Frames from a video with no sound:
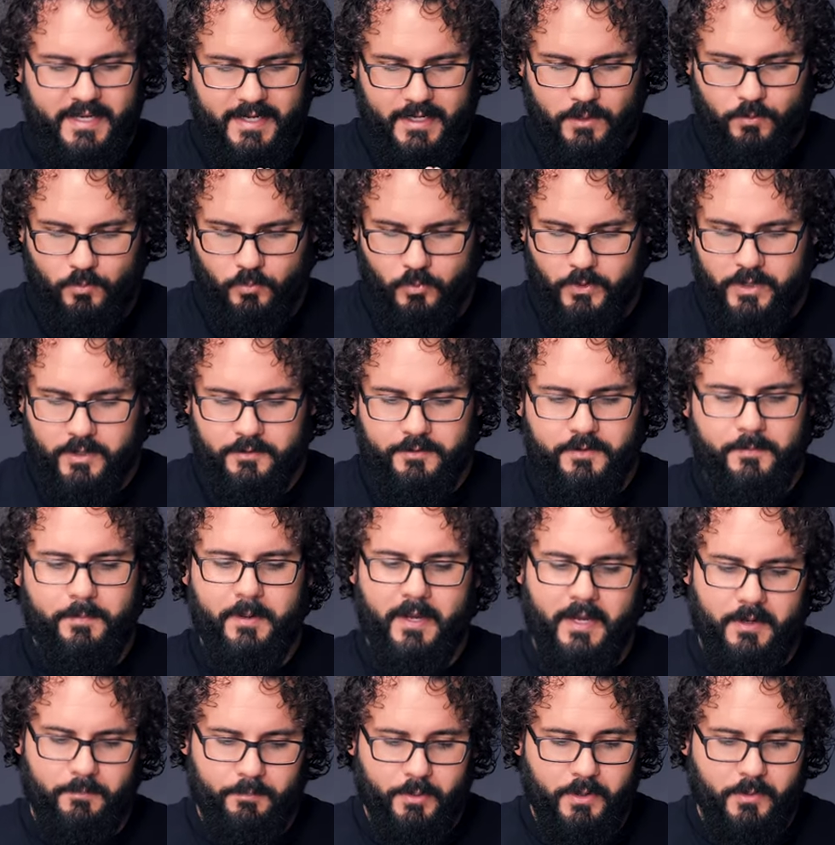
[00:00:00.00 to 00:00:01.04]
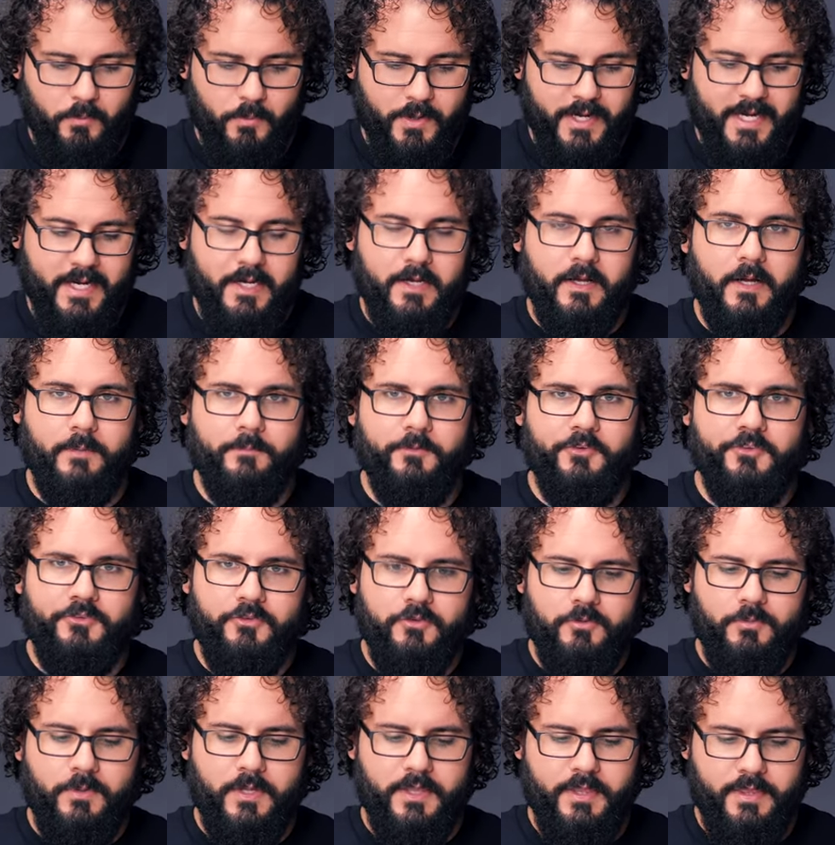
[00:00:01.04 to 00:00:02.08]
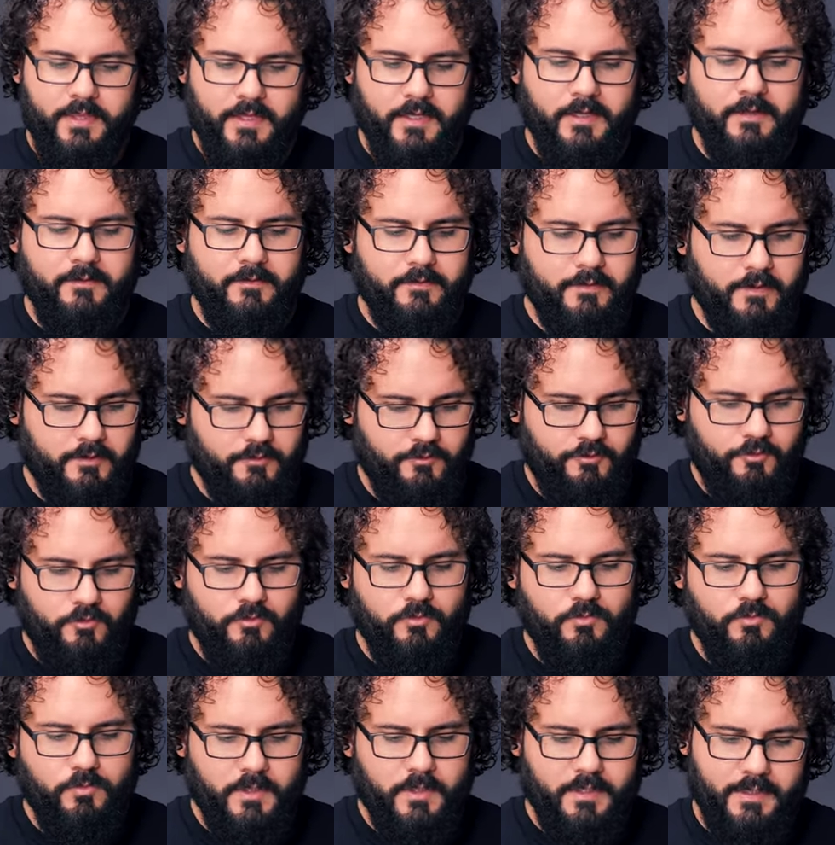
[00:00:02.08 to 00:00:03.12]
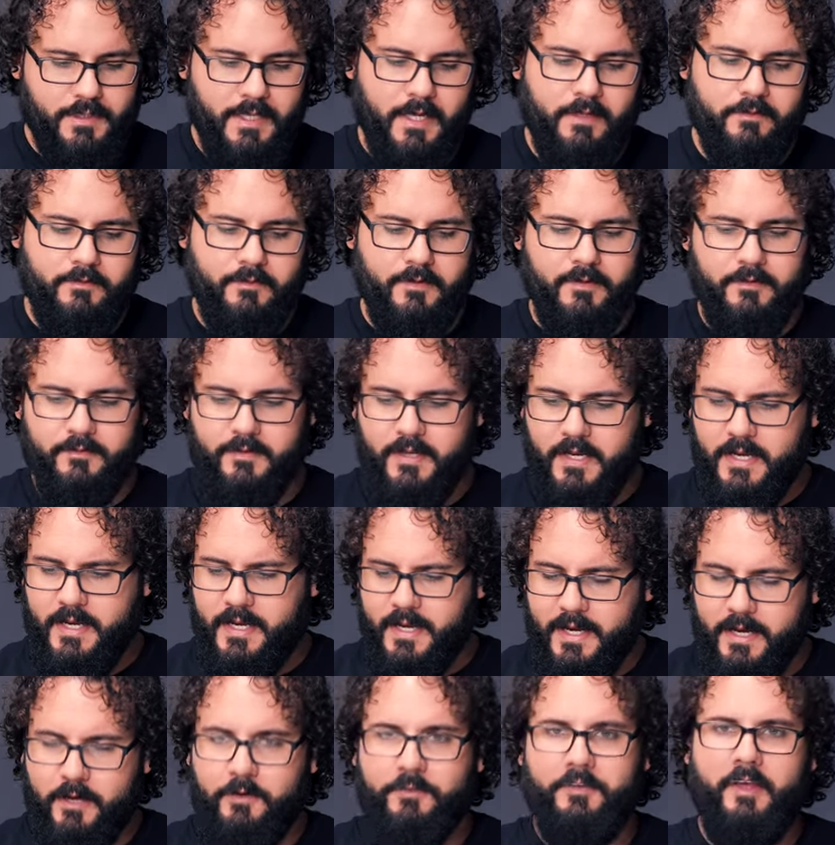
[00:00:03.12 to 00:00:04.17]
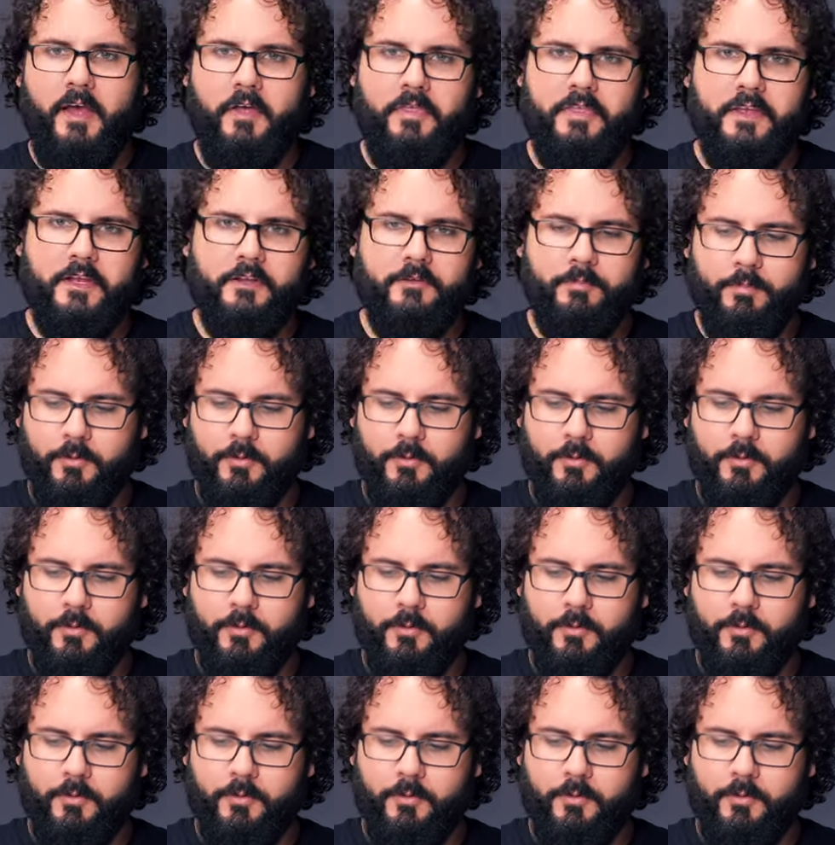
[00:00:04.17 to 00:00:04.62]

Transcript: It will depend. But when it comes to these two lenses, here's how things